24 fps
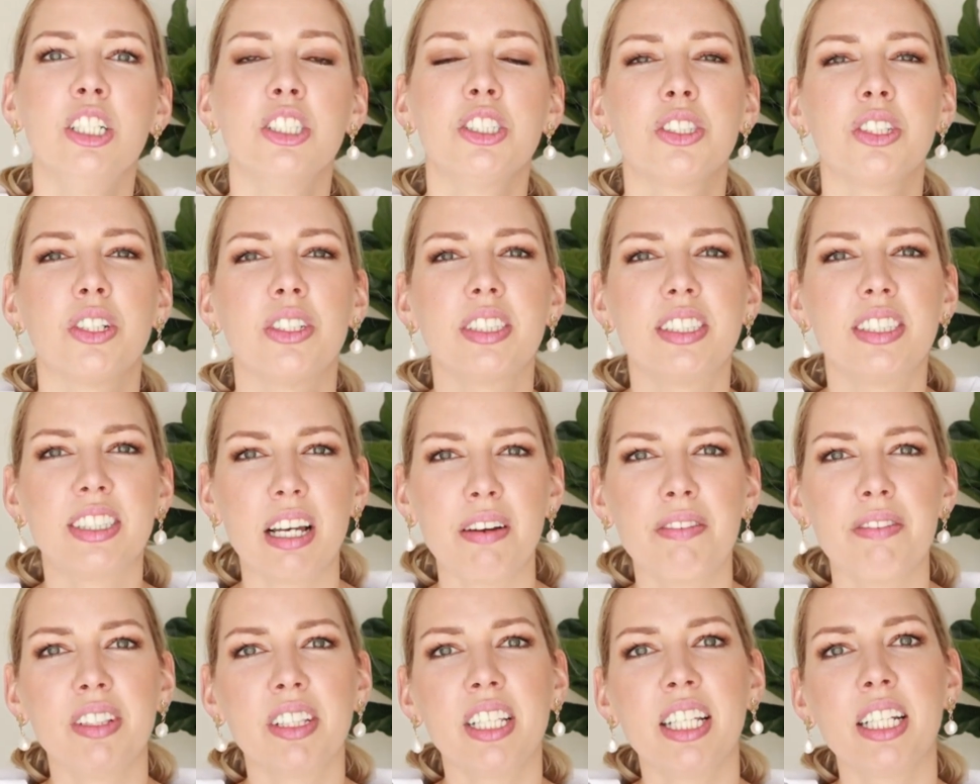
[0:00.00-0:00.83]
So
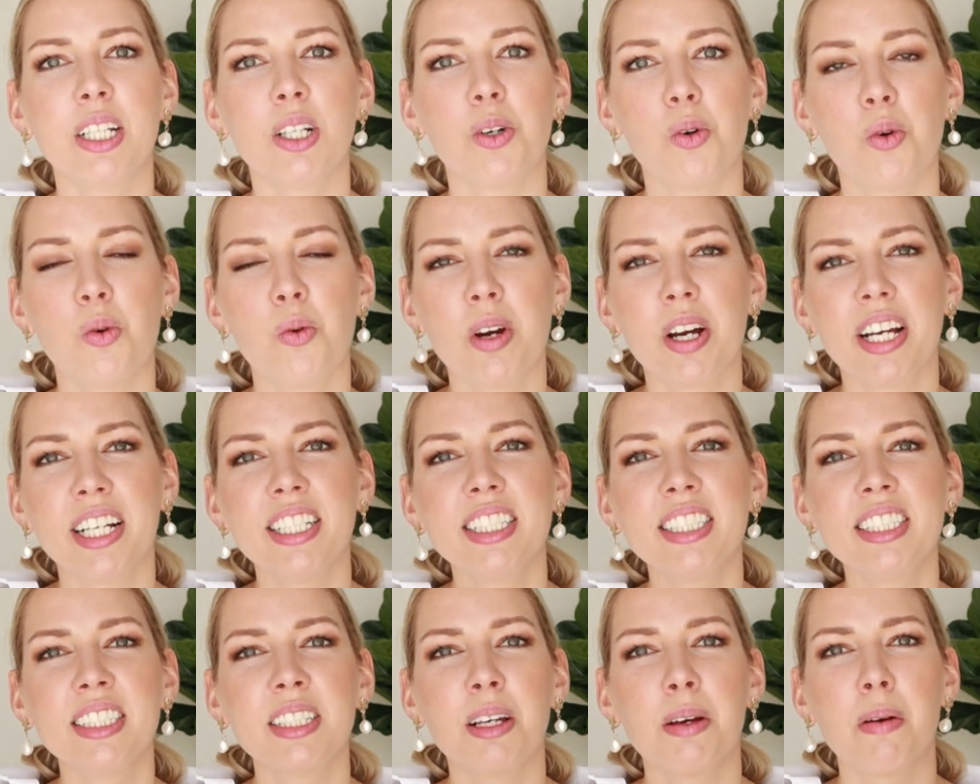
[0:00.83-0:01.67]
definitely
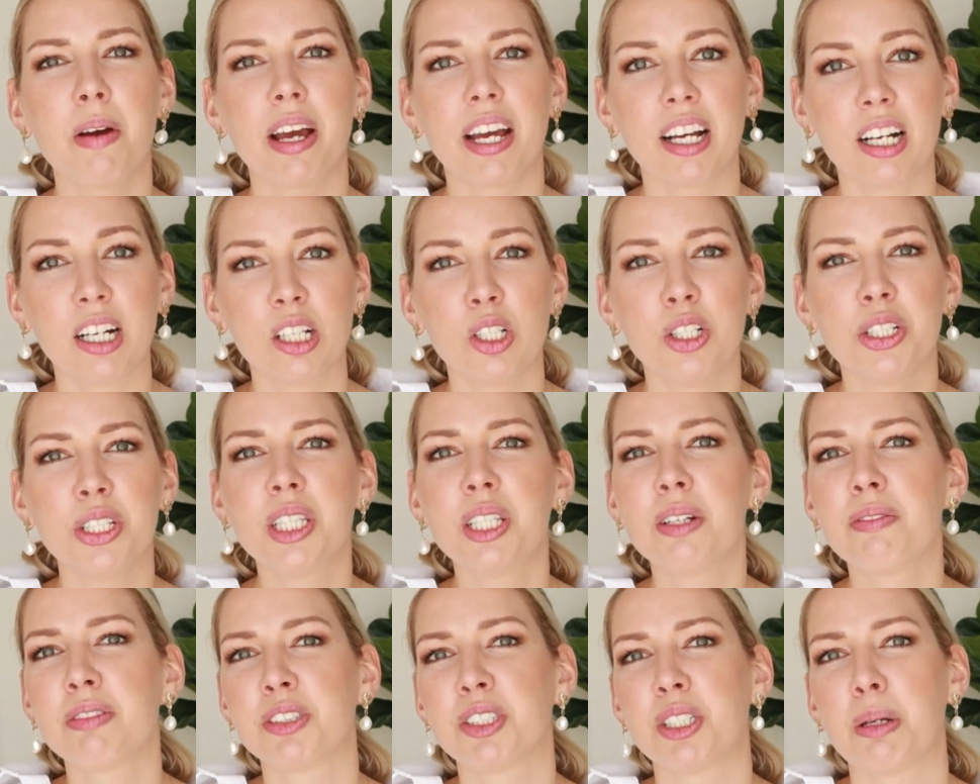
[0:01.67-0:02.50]
always include
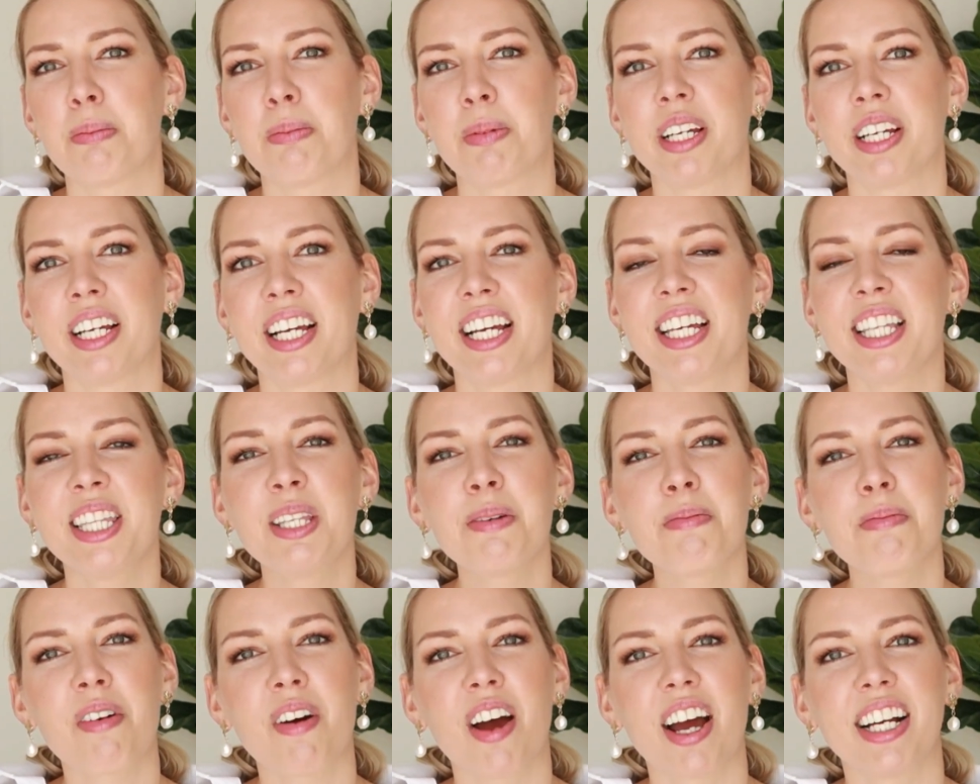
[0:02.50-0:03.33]
the shipping in
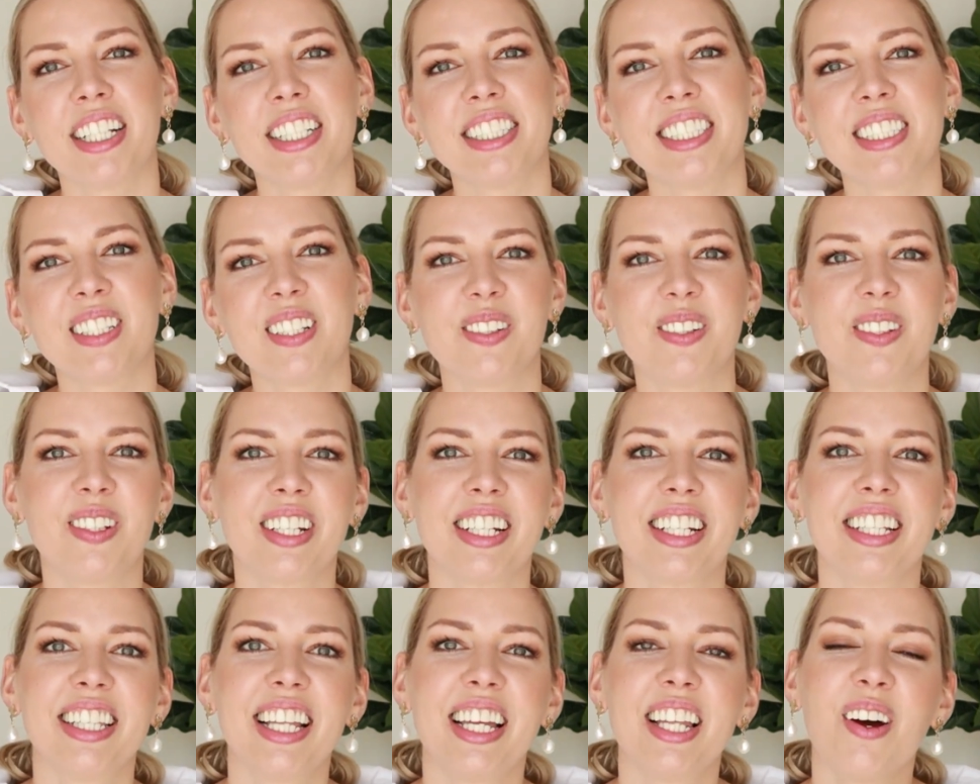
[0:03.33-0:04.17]
the price so you
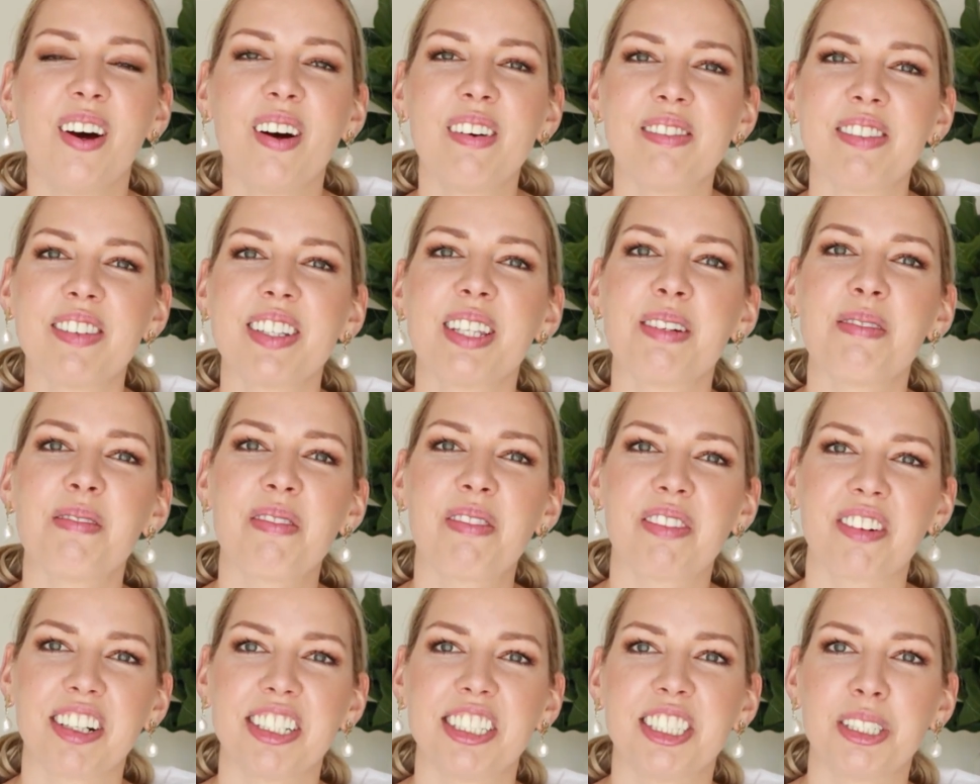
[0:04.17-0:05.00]
can then offer them
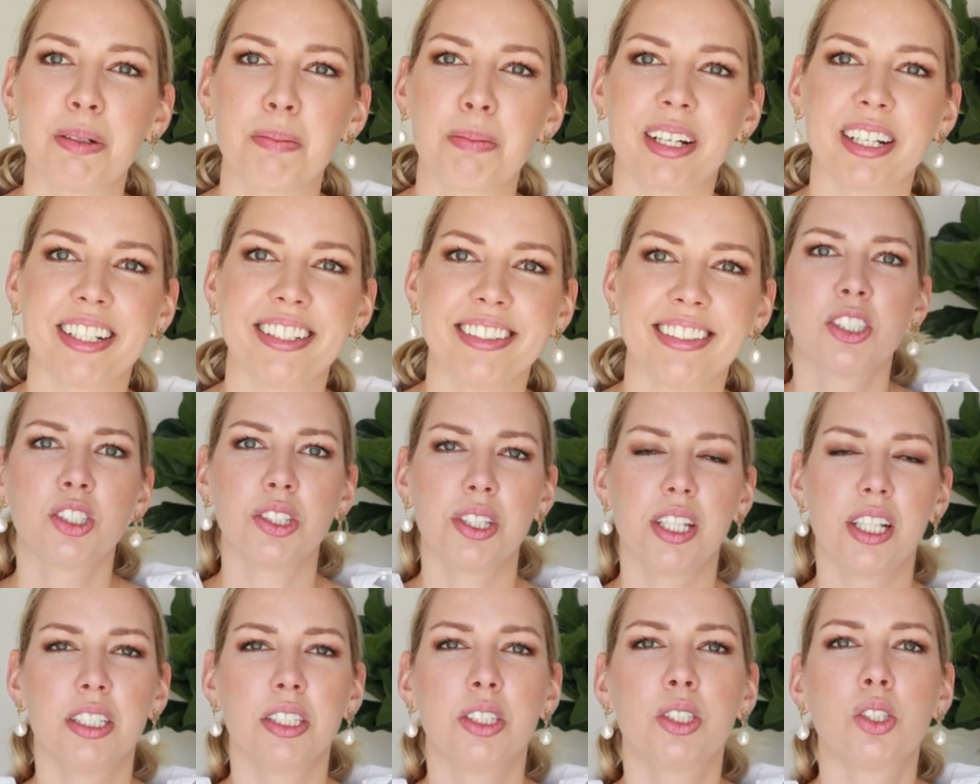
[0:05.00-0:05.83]
free shipping. So
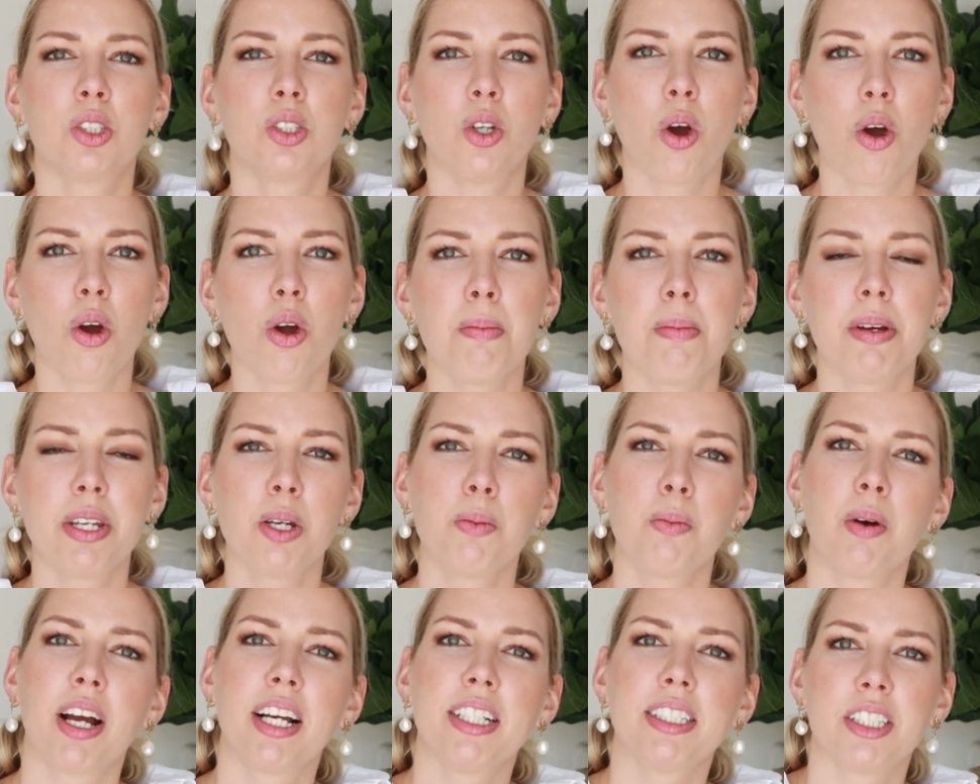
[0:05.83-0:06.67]
there's so many
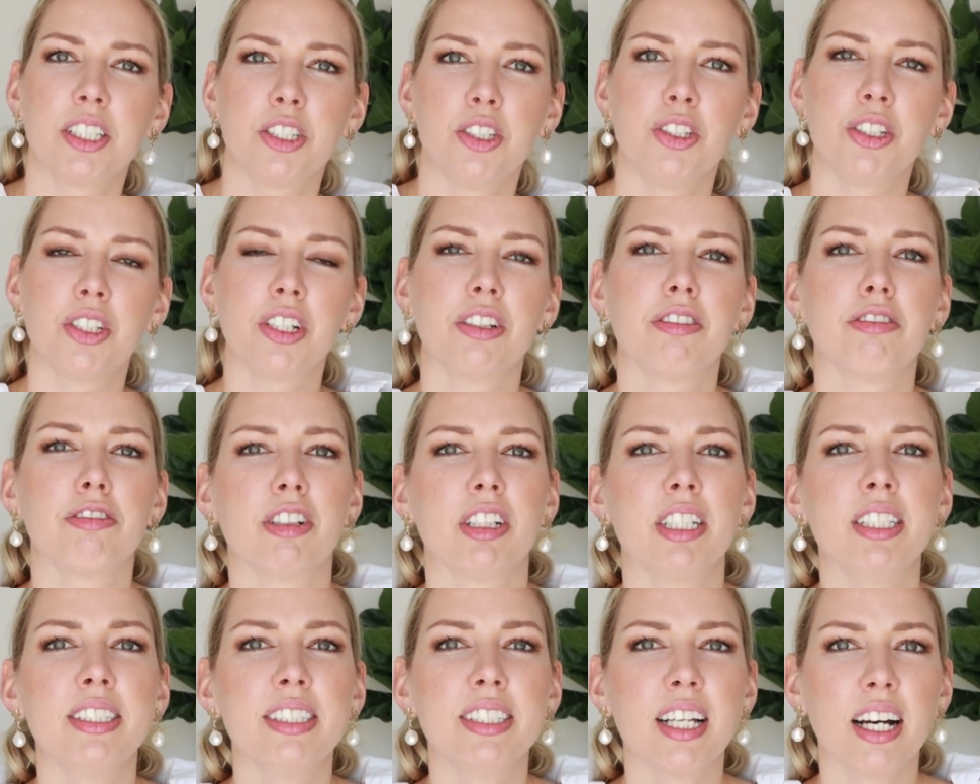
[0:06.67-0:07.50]
ways that you can
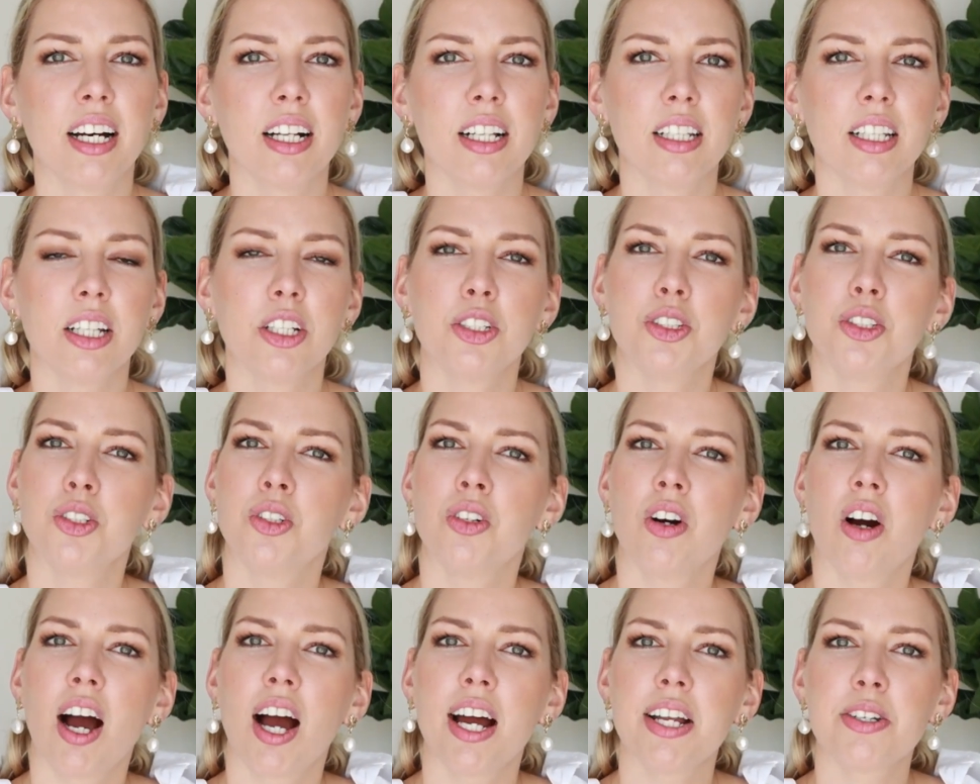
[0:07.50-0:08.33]
resell
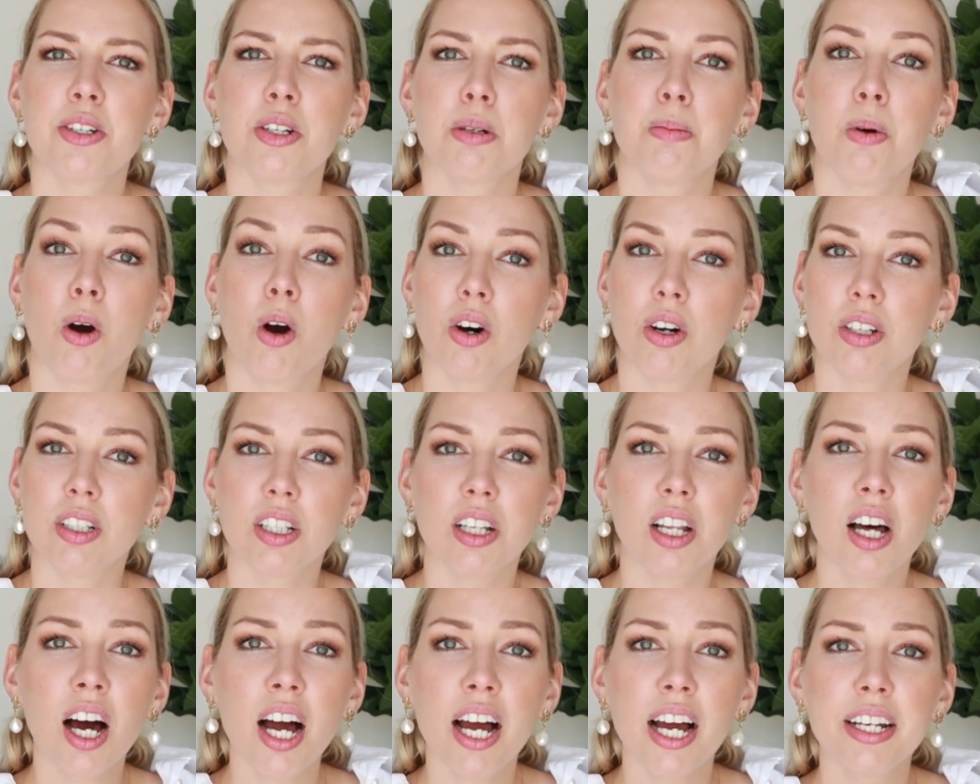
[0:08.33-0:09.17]
your item
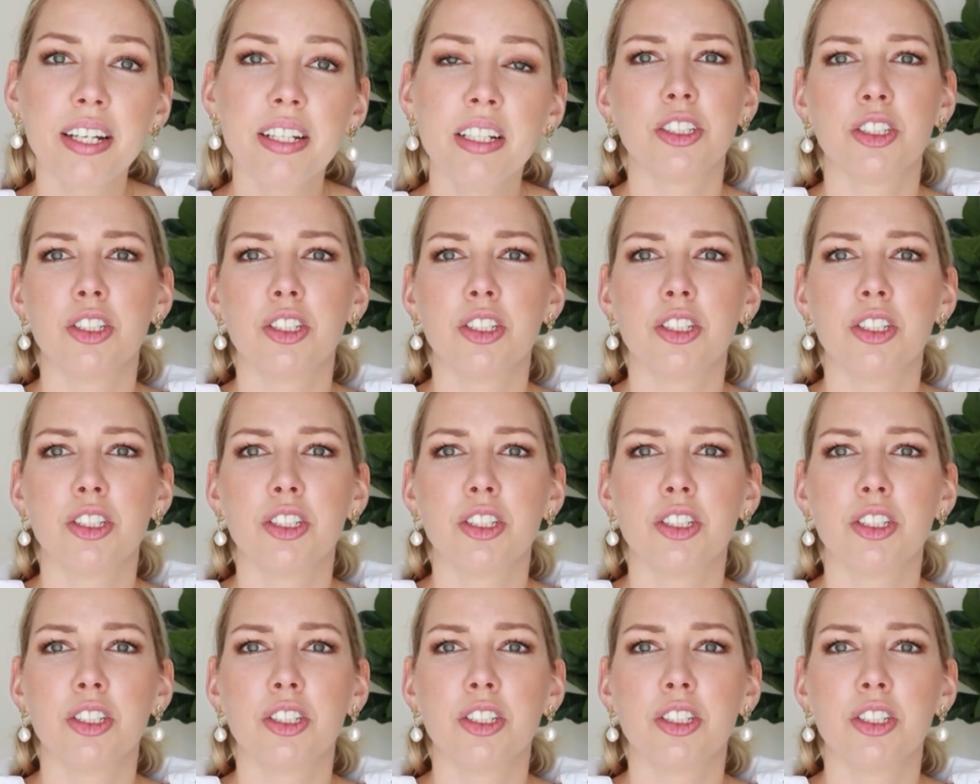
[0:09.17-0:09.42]
online.